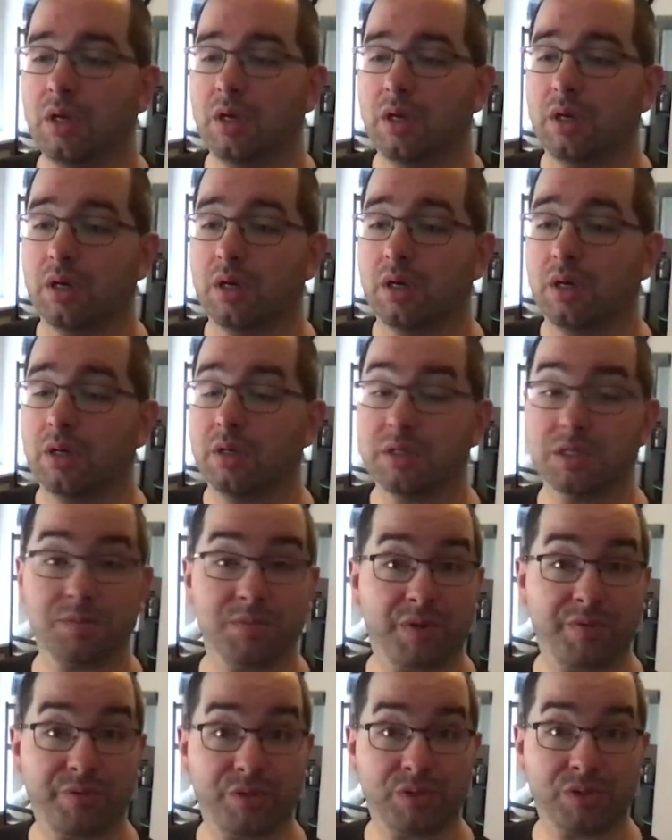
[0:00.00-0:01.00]
Uh, this is my
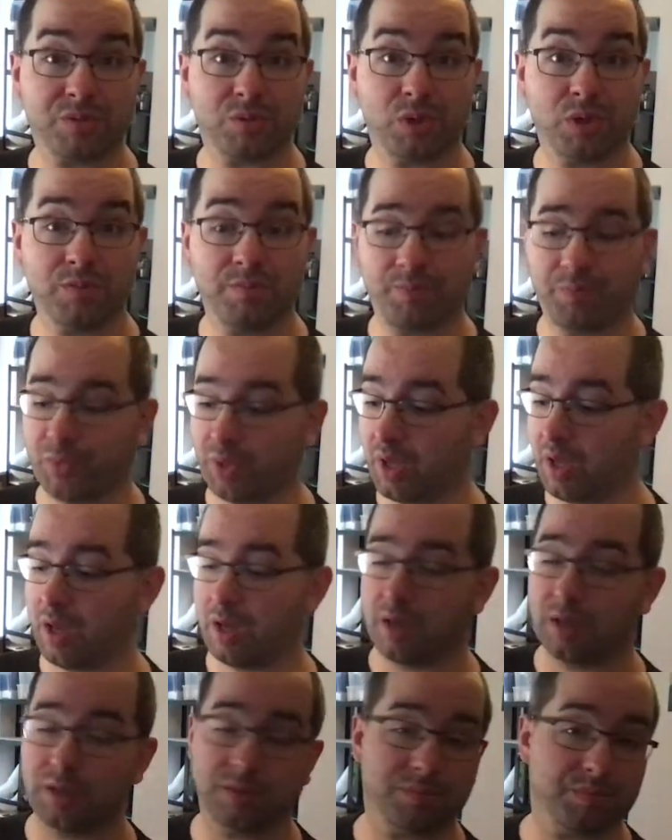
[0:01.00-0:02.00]
first one.
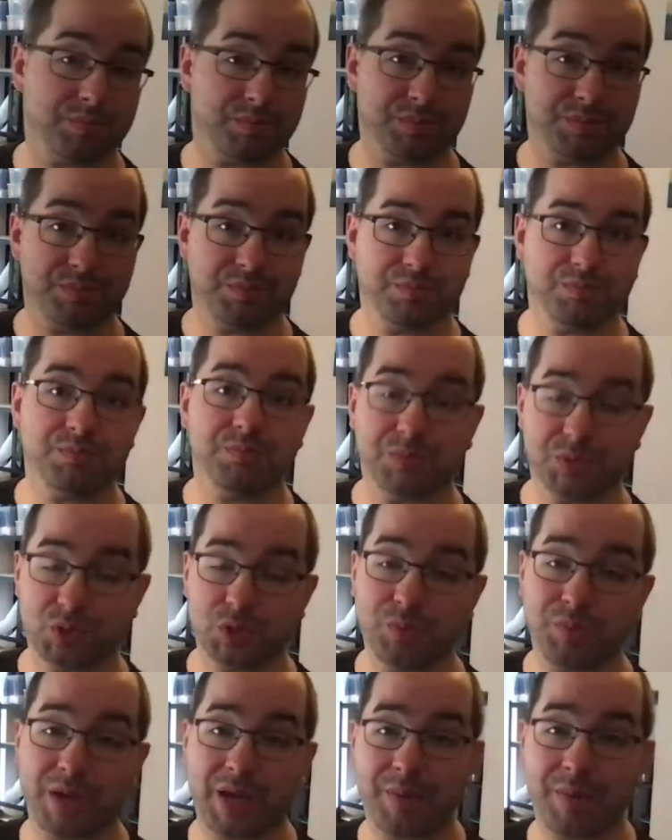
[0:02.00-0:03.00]
Uh,
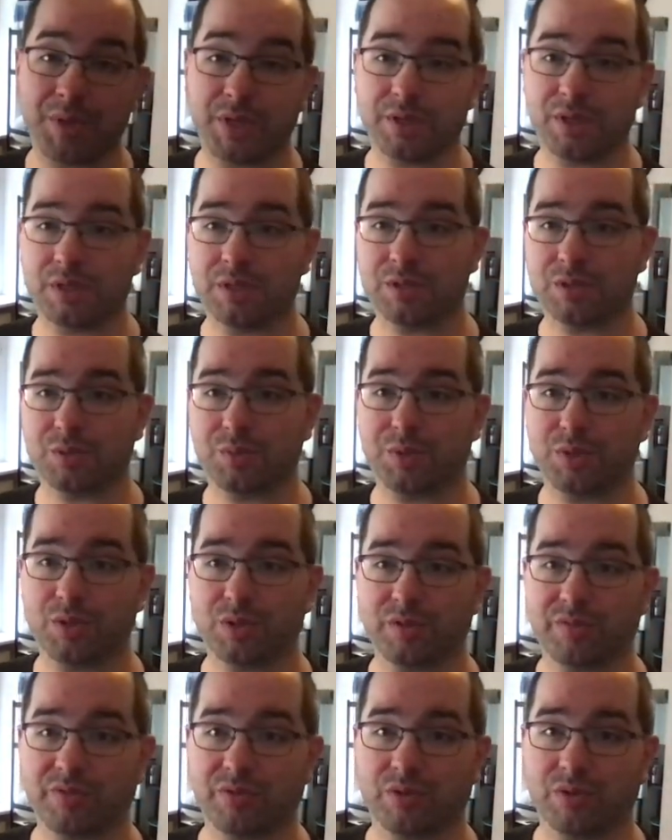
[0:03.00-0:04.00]
super happy, uh, super looking
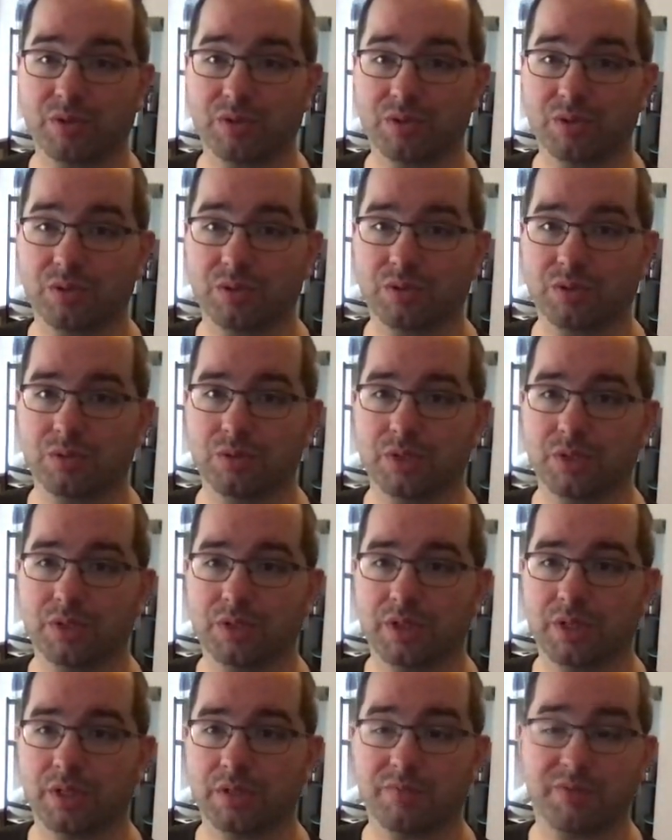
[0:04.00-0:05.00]
forward to, to it,
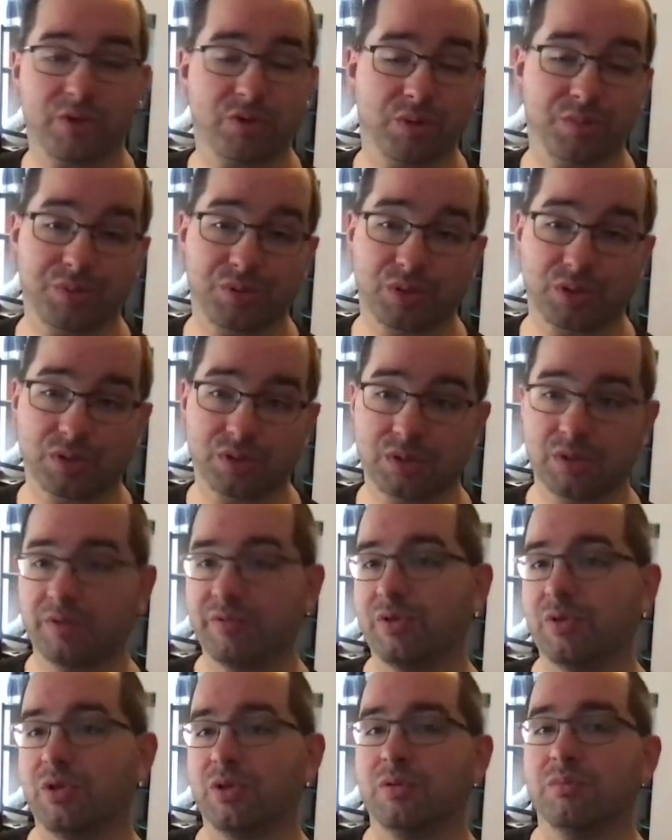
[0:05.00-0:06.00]
and very important if you
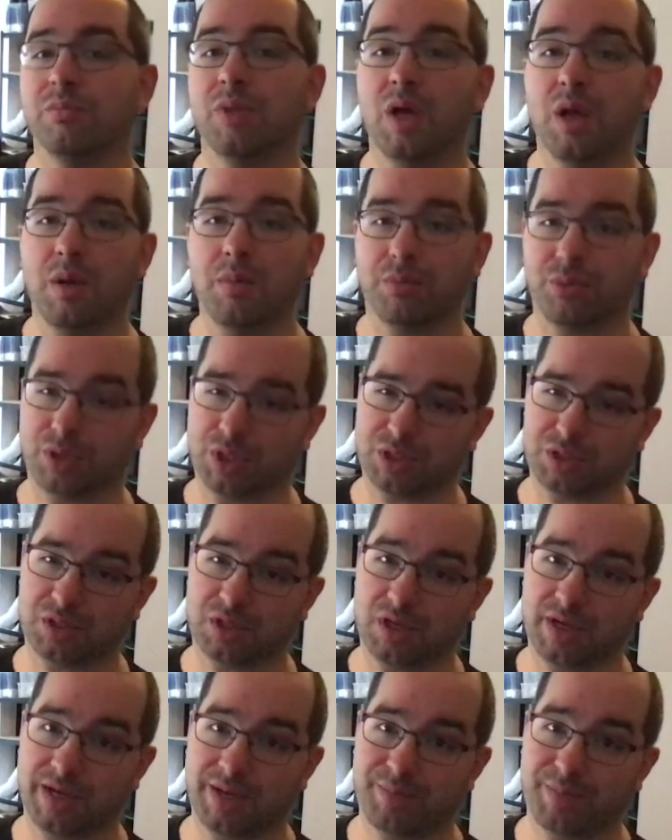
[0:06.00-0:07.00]
can press that
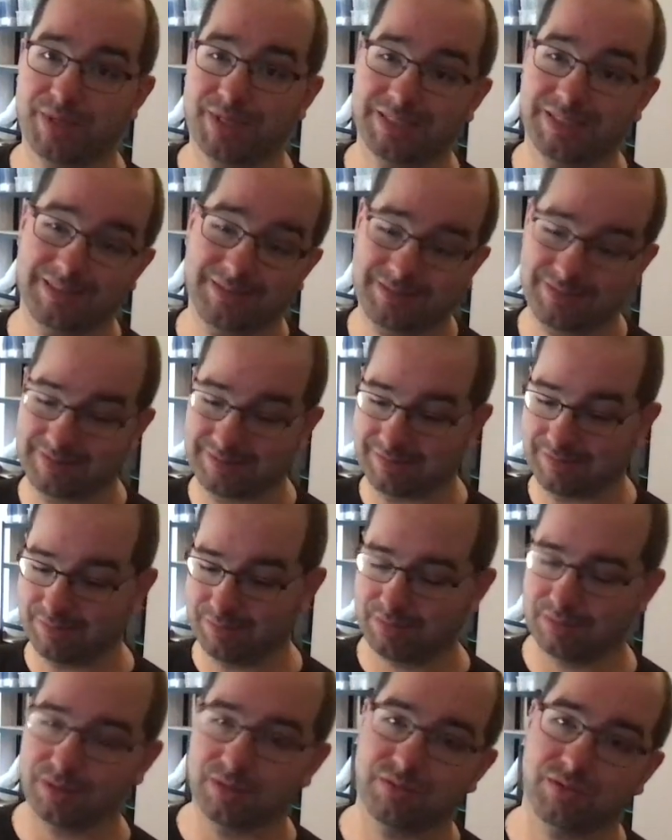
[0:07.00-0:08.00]
like button. Mm,
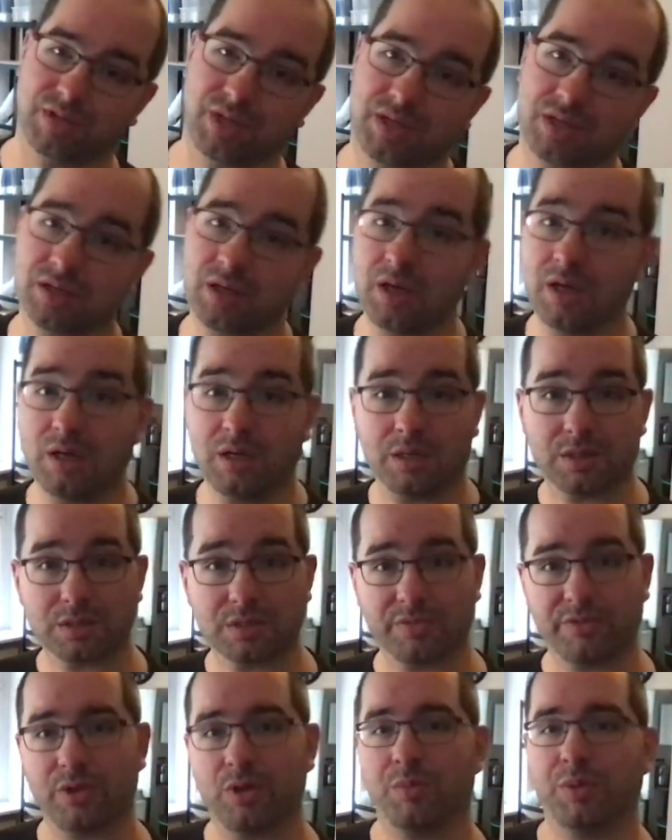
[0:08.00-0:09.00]
don't forget it. Also
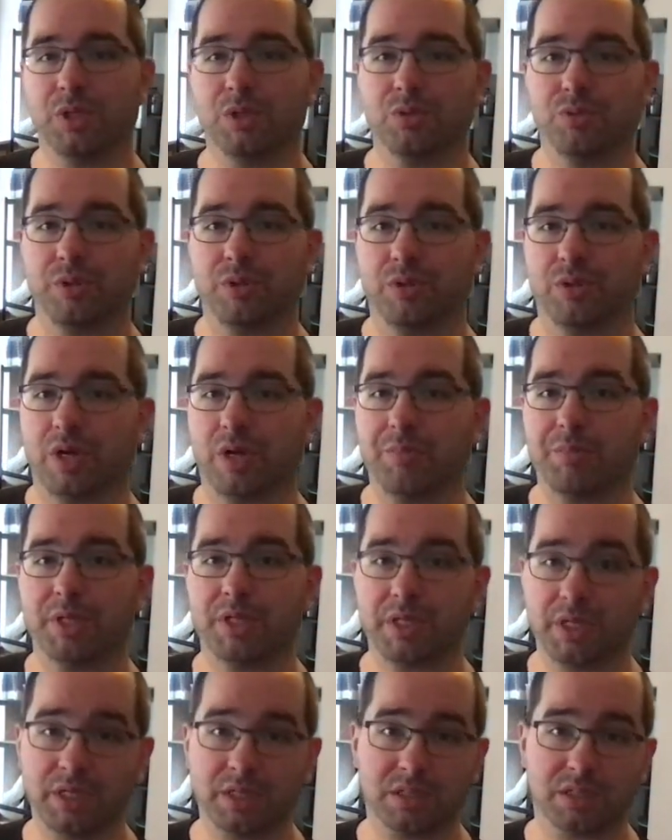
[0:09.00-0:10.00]
follow me on Twitter. I'm
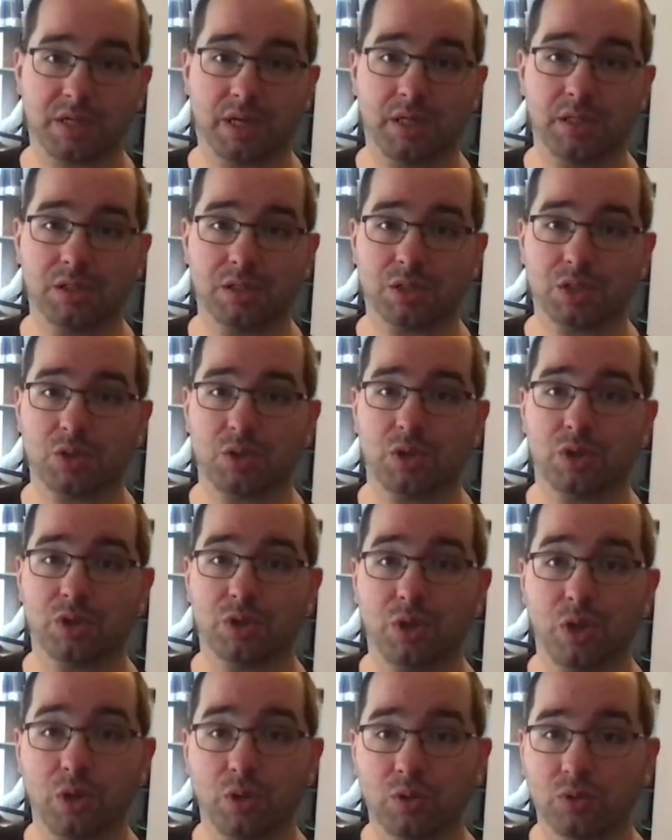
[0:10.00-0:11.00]
Matthias underscore
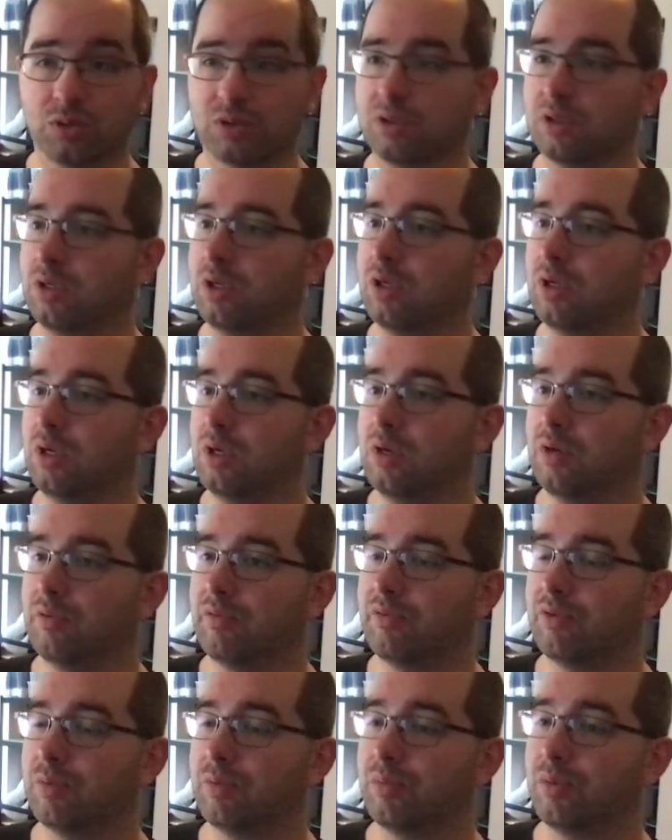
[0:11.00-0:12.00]
code
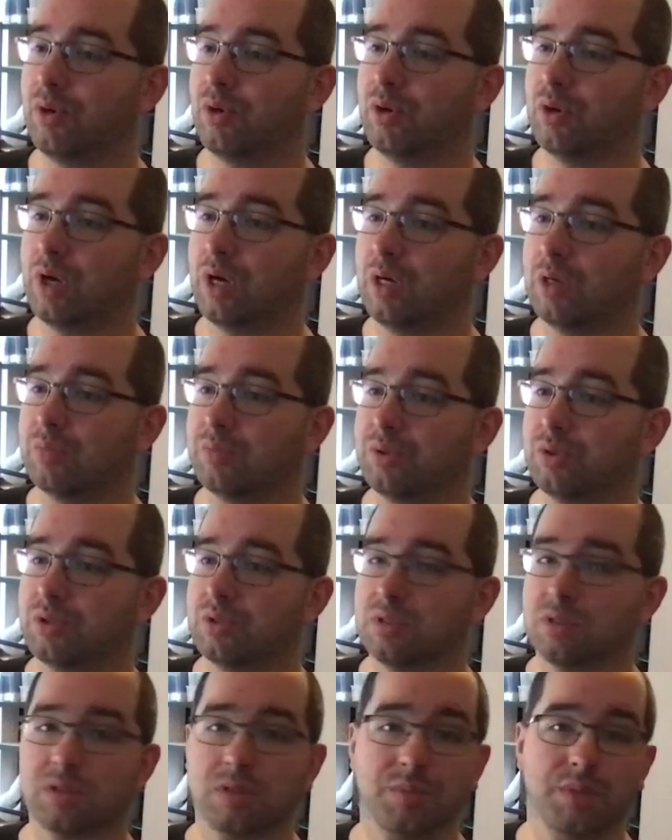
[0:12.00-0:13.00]
for more output
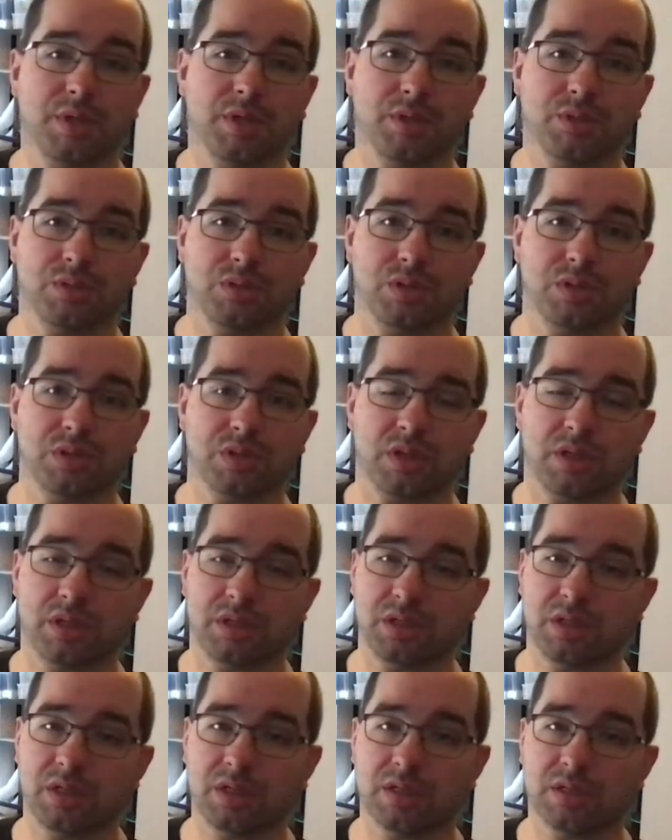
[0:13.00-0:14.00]
similar to this and
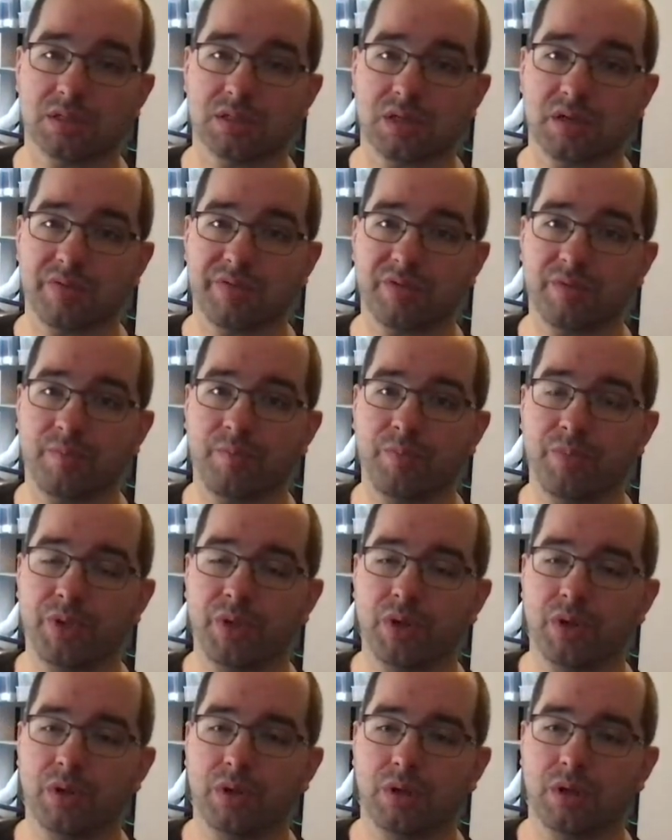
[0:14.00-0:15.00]
the other stuff
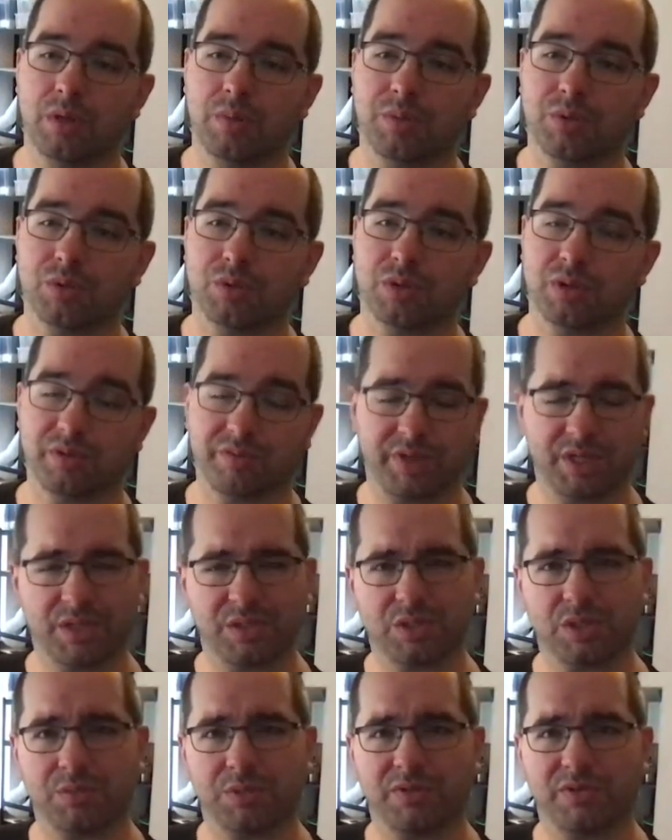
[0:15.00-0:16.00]
I'm doing. Thank you
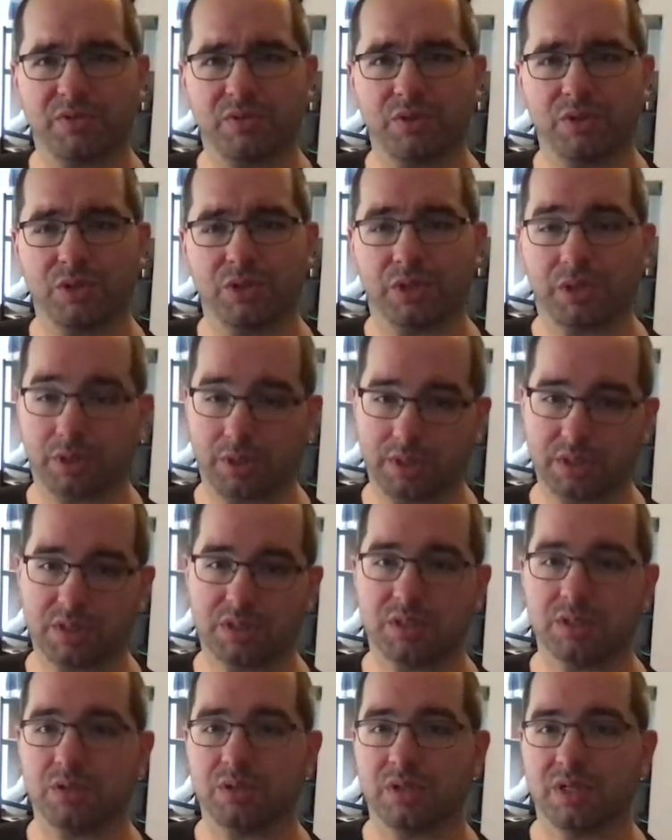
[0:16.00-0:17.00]
so much for watching and see
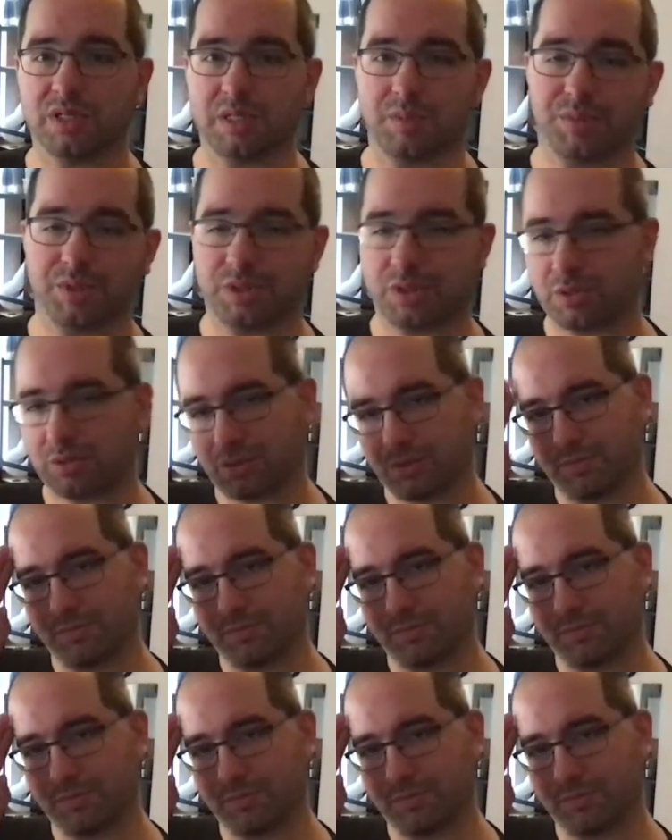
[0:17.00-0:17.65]
you next episode.